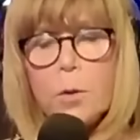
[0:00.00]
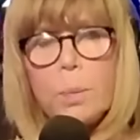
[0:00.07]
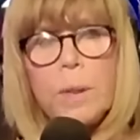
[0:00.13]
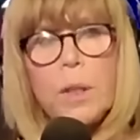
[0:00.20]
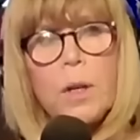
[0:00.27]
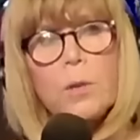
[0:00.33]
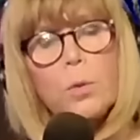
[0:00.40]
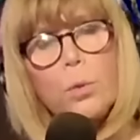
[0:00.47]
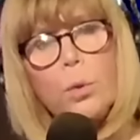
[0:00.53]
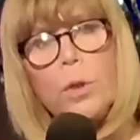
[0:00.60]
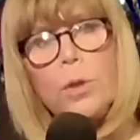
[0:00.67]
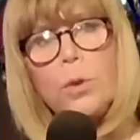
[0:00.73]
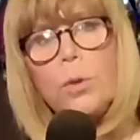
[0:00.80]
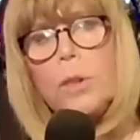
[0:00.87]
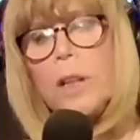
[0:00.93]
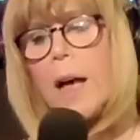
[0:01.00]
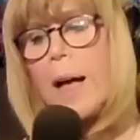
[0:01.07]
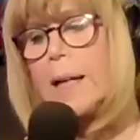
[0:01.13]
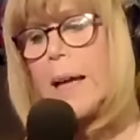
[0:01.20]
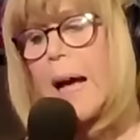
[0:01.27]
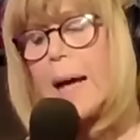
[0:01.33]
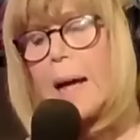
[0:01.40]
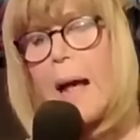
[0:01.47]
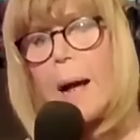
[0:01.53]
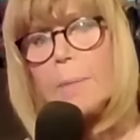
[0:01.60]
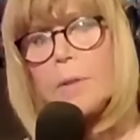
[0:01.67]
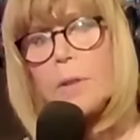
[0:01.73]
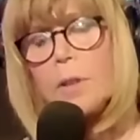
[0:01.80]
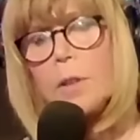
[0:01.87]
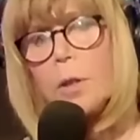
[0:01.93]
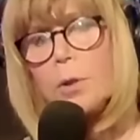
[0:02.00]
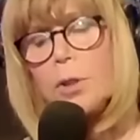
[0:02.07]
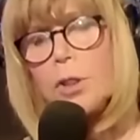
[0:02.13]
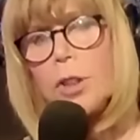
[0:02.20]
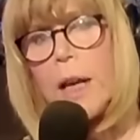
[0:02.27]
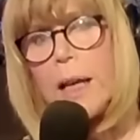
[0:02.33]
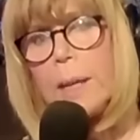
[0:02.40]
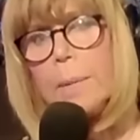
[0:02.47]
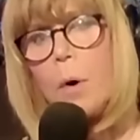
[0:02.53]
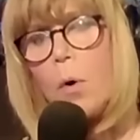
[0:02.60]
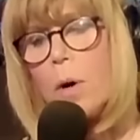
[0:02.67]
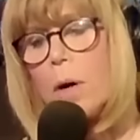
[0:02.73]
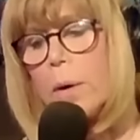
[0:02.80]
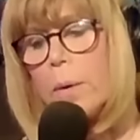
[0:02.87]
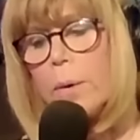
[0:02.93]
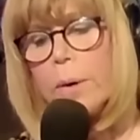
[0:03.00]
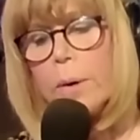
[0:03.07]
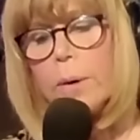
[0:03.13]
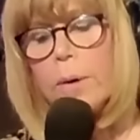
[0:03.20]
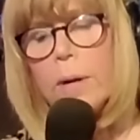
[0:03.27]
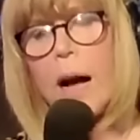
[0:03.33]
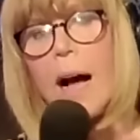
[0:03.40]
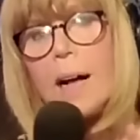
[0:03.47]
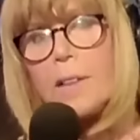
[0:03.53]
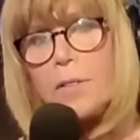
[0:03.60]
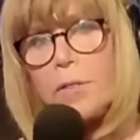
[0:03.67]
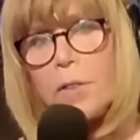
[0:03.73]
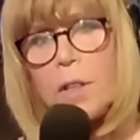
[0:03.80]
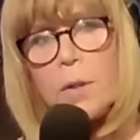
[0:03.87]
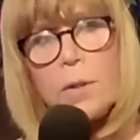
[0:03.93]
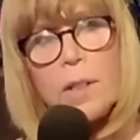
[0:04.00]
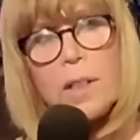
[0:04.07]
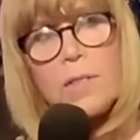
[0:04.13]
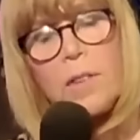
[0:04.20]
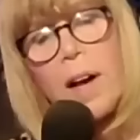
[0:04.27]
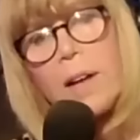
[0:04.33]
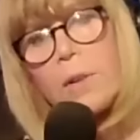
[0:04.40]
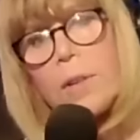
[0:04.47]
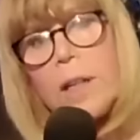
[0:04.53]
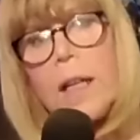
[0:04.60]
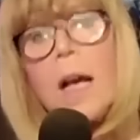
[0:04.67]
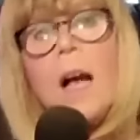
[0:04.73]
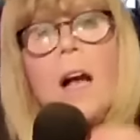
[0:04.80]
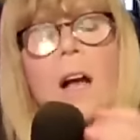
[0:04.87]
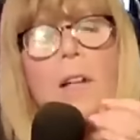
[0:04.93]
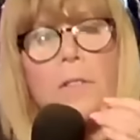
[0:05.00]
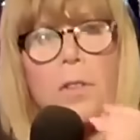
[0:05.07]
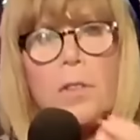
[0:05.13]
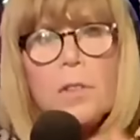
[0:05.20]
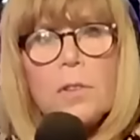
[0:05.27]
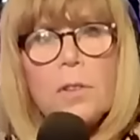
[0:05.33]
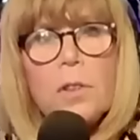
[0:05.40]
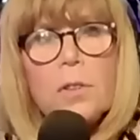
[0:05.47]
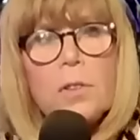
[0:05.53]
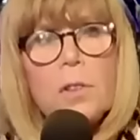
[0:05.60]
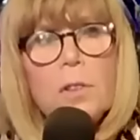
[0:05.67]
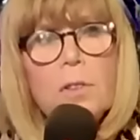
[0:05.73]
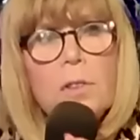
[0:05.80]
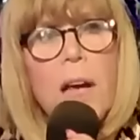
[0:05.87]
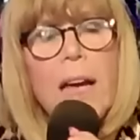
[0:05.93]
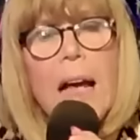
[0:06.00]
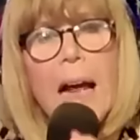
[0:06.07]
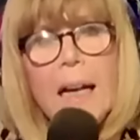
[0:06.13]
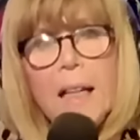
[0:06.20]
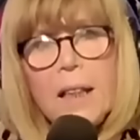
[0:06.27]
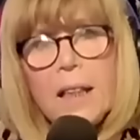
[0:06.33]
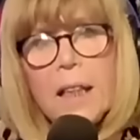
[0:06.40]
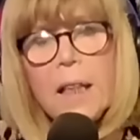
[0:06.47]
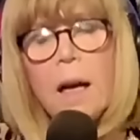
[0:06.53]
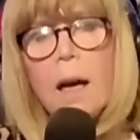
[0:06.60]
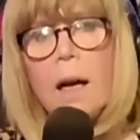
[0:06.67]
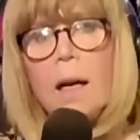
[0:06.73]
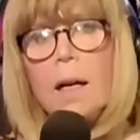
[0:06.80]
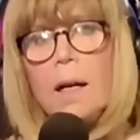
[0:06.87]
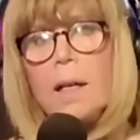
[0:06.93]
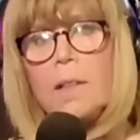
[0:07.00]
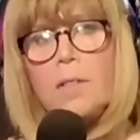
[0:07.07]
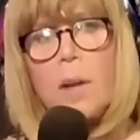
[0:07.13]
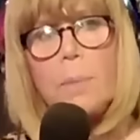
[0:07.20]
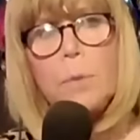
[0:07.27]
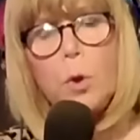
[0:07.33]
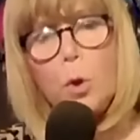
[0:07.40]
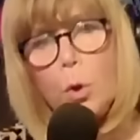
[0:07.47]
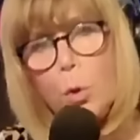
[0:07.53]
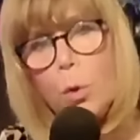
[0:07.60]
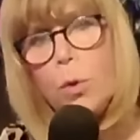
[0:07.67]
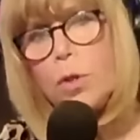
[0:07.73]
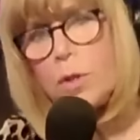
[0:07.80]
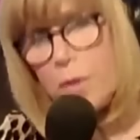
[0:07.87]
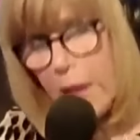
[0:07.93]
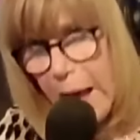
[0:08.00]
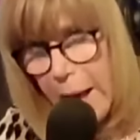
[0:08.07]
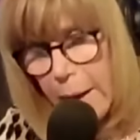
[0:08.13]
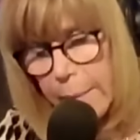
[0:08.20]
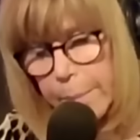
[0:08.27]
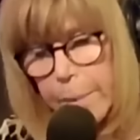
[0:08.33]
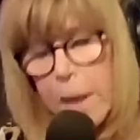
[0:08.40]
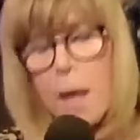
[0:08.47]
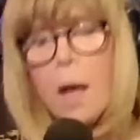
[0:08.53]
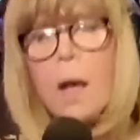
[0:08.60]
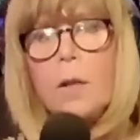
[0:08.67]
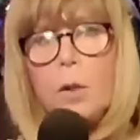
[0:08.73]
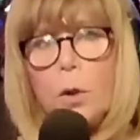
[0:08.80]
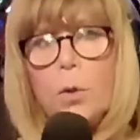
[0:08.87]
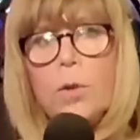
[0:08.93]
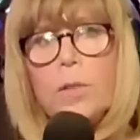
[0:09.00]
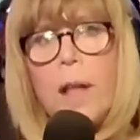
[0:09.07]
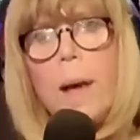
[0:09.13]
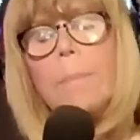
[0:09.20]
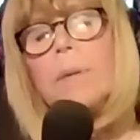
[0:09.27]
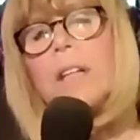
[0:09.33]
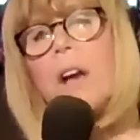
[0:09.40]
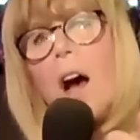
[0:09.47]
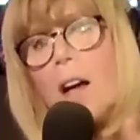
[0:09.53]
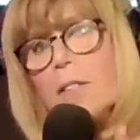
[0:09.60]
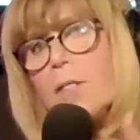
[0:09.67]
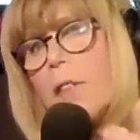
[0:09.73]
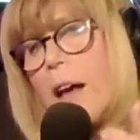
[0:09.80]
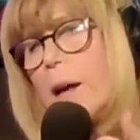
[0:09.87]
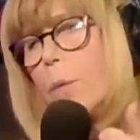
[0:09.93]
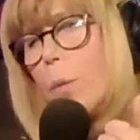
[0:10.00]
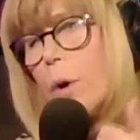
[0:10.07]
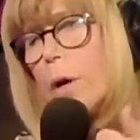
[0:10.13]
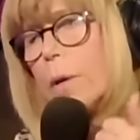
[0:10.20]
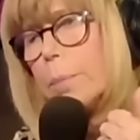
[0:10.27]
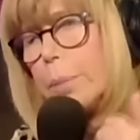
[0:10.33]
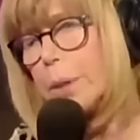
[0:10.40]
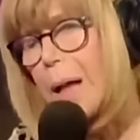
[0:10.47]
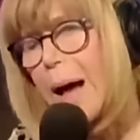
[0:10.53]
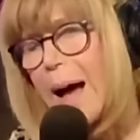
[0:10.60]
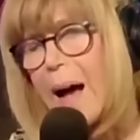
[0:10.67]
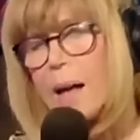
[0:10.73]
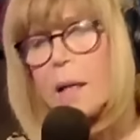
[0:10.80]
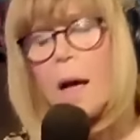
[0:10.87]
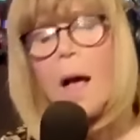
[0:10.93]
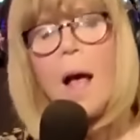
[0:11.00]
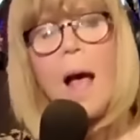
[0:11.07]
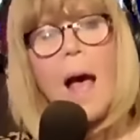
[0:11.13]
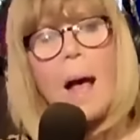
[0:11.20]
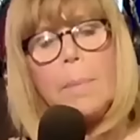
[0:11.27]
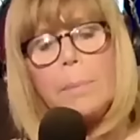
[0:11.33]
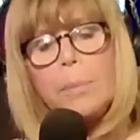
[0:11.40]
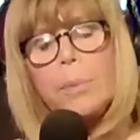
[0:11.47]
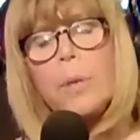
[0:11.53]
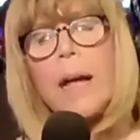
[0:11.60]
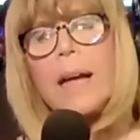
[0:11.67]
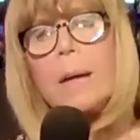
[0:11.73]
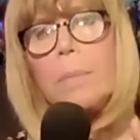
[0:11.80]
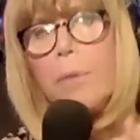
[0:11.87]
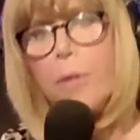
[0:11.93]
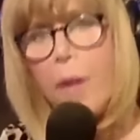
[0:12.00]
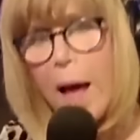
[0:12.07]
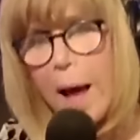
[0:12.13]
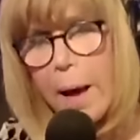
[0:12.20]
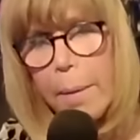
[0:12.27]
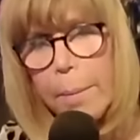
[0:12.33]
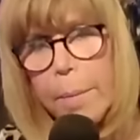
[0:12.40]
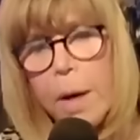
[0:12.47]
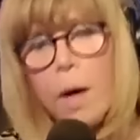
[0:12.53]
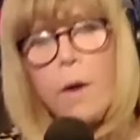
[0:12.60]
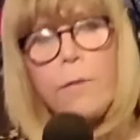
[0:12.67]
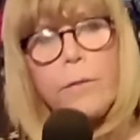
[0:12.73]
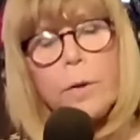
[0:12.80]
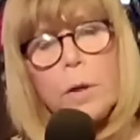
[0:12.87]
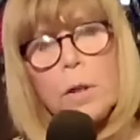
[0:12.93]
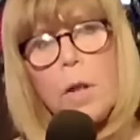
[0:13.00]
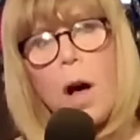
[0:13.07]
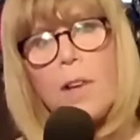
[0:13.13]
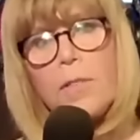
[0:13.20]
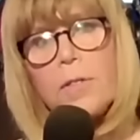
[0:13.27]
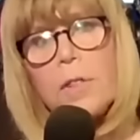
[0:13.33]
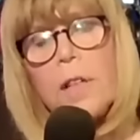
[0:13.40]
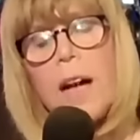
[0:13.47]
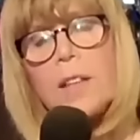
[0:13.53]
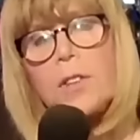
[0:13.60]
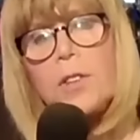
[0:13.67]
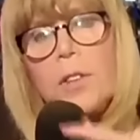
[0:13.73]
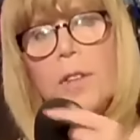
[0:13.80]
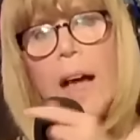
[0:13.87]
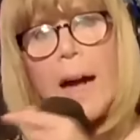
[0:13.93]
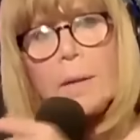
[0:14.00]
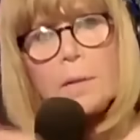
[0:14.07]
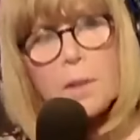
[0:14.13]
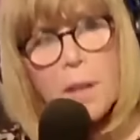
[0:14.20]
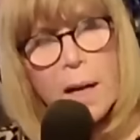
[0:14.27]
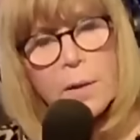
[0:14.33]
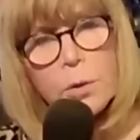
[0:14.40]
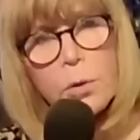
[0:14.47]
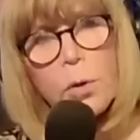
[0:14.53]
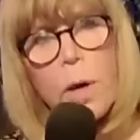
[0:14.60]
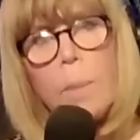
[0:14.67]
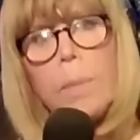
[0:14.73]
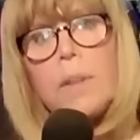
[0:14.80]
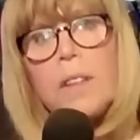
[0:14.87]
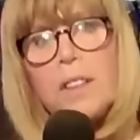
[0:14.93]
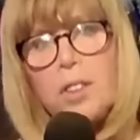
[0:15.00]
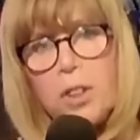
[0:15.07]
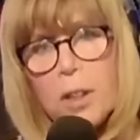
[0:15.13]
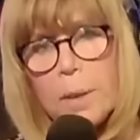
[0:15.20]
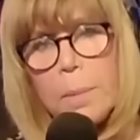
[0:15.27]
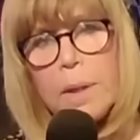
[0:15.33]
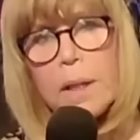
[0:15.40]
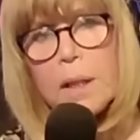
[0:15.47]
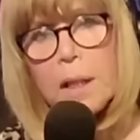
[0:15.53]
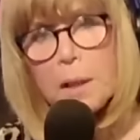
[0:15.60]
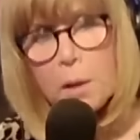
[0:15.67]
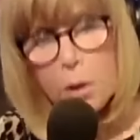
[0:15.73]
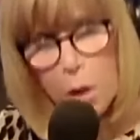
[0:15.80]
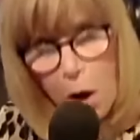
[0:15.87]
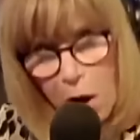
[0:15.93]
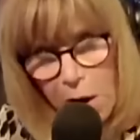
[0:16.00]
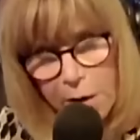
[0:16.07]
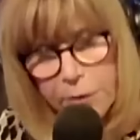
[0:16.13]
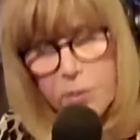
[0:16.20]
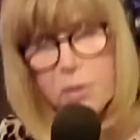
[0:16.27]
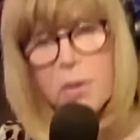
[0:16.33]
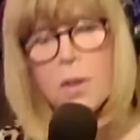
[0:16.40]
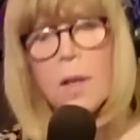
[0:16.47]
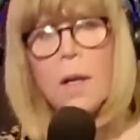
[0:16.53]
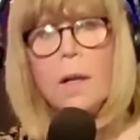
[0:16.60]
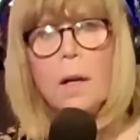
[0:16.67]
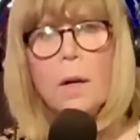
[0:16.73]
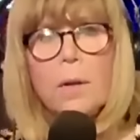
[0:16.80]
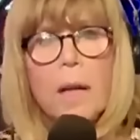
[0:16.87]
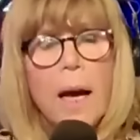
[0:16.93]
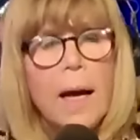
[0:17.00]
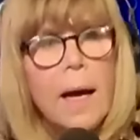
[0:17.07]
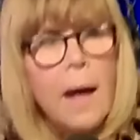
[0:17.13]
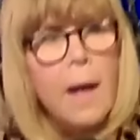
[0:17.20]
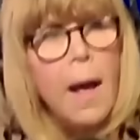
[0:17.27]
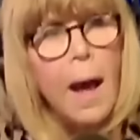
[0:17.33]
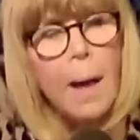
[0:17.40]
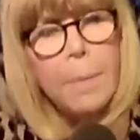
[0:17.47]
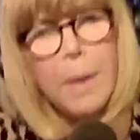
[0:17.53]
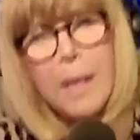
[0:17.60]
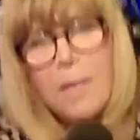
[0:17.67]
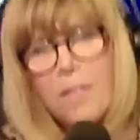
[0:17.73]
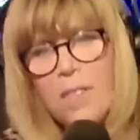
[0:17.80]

because Rudy Giuliani had absolutely no shame or honesty or an integrity to say anything except use them because they were black and blame them for a lost election that Donald Trump legitimately lost. Okay, I mean,